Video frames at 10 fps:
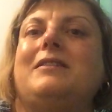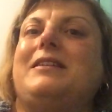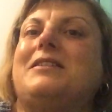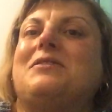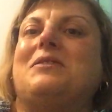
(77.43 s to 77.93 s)

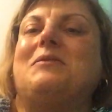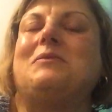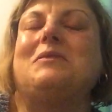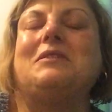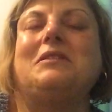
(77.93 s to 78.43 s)
yeah, so I'm
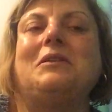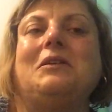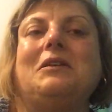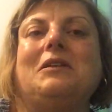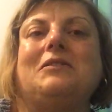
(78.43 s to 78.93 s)

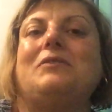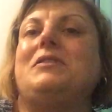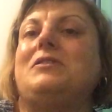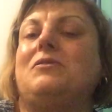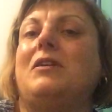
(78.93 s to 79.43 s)

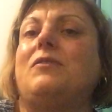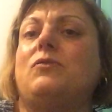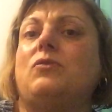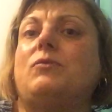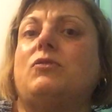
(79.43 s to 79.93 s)
definitely
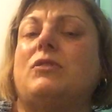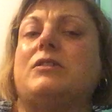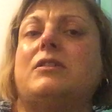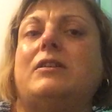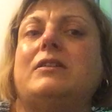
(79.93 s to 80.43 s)
dropped a dress
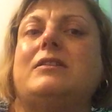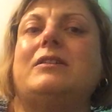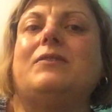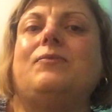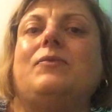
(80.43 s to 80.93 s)
size.
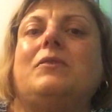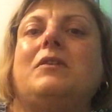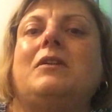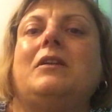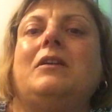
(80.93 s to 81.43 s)

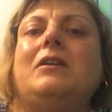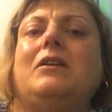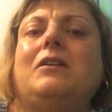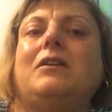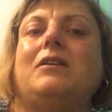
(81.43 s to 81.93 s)

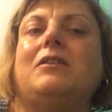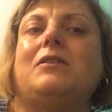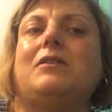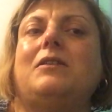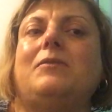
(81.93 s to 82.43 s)

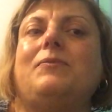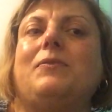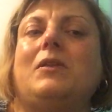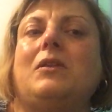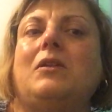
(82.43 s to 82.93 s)
And
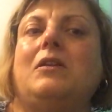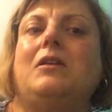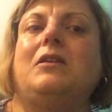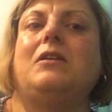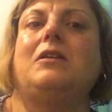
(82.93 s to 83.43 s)

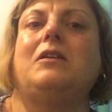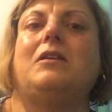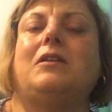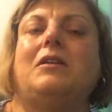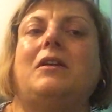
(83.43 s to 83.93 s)

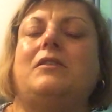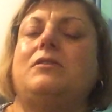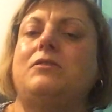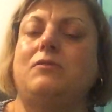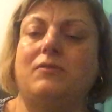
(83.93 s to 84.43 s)
I
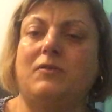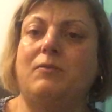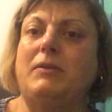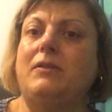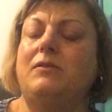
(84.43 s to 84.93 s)
still feel a
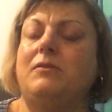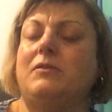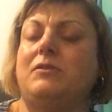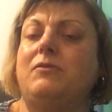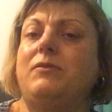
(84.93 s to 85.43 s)
bit
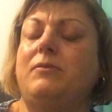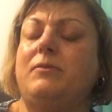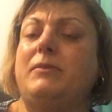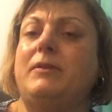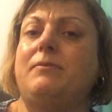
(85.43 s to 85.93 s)

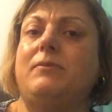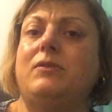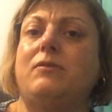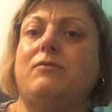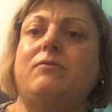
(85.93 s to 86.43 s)
loose.
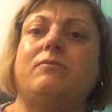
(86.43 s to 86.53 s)
So